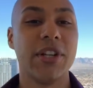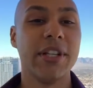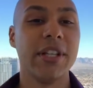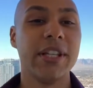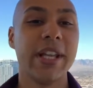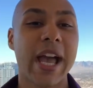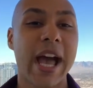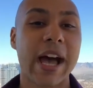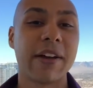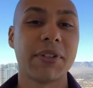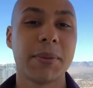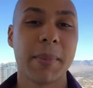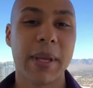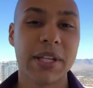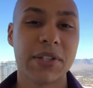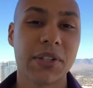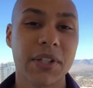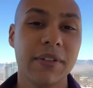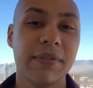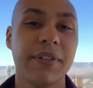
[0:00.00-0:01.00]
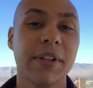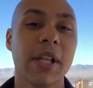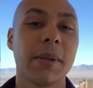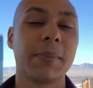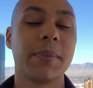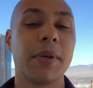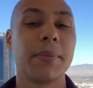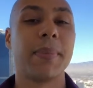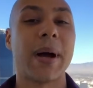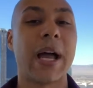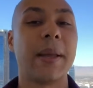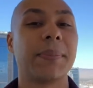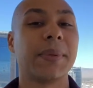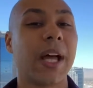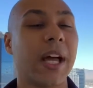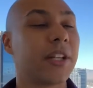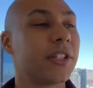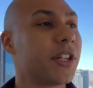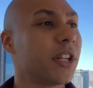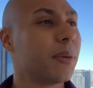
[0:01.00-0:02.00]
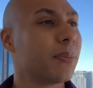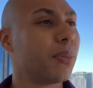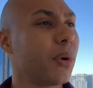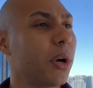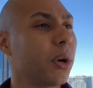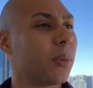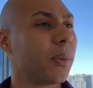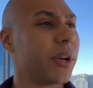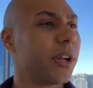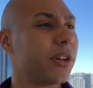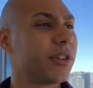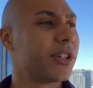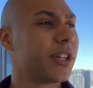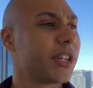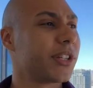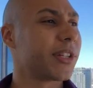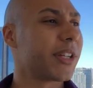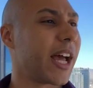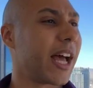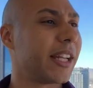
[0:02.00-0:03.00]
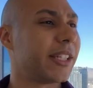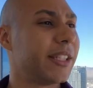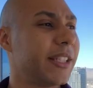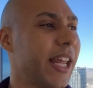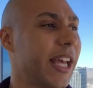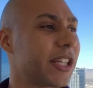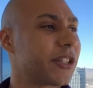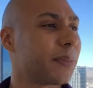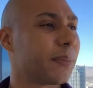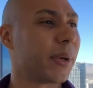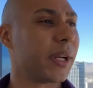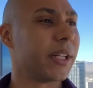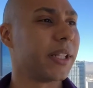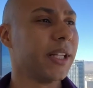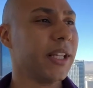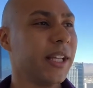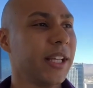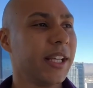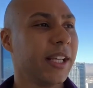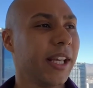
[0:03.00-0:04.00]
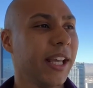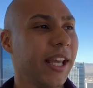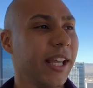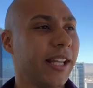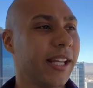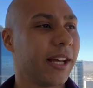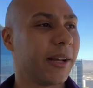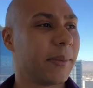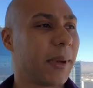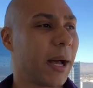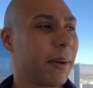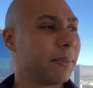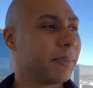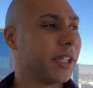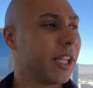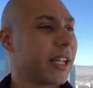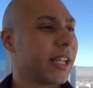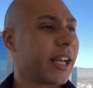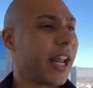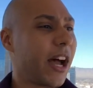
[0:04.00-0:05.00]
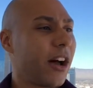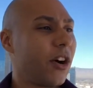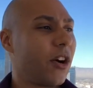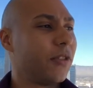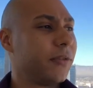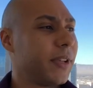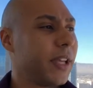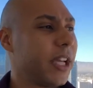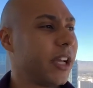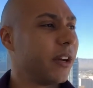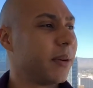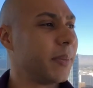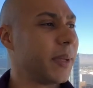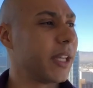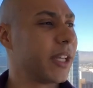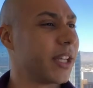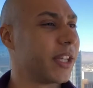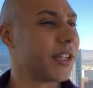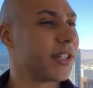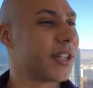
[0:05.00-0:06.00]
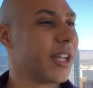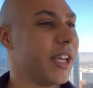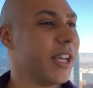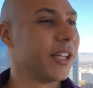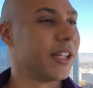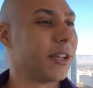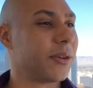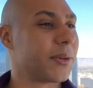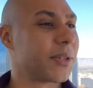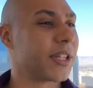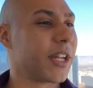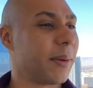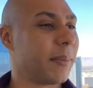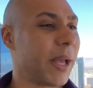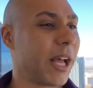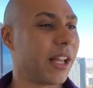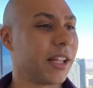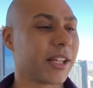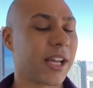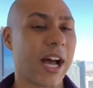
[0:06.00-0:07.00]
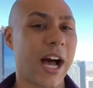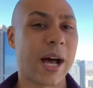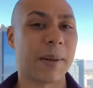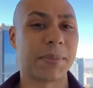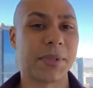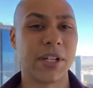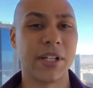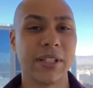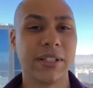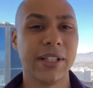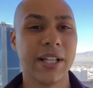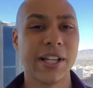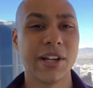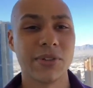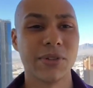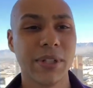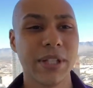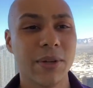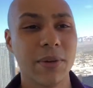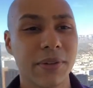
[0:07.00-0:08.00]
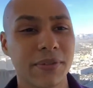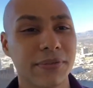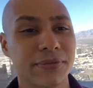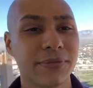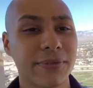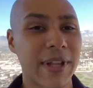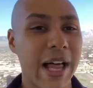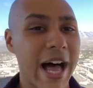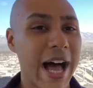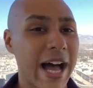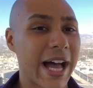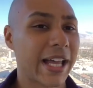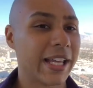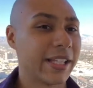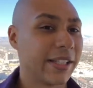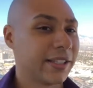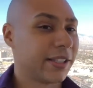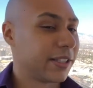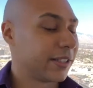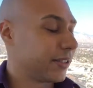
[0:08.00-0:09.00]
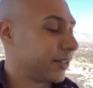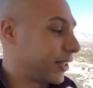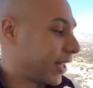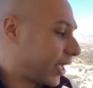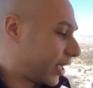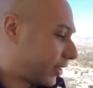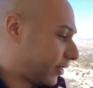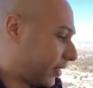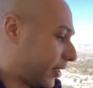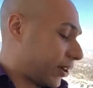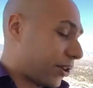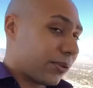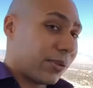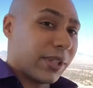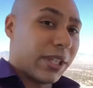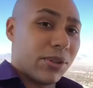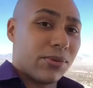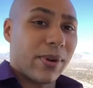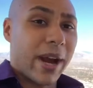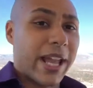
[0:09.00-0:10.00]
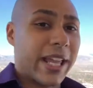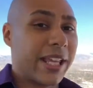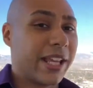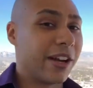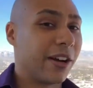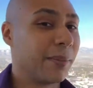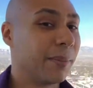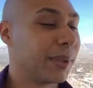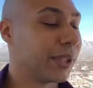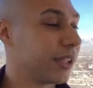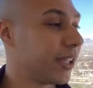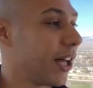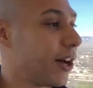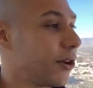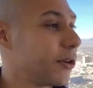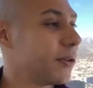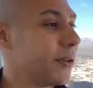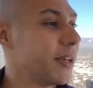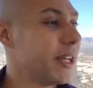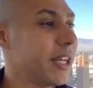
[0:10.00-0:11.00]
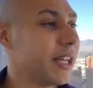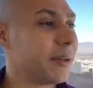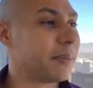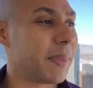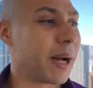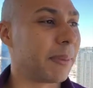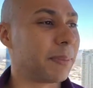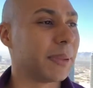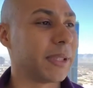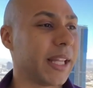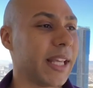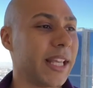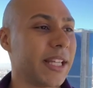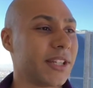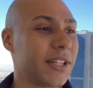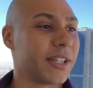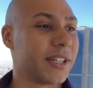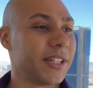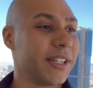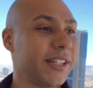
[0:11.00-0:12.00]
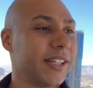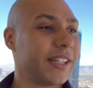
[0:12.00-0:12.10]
You have to basically fill up your pipeline to a point where you're just not desperate. And I'm looking out over here because there was some helicopter. It literally would fly like literally right here below my place.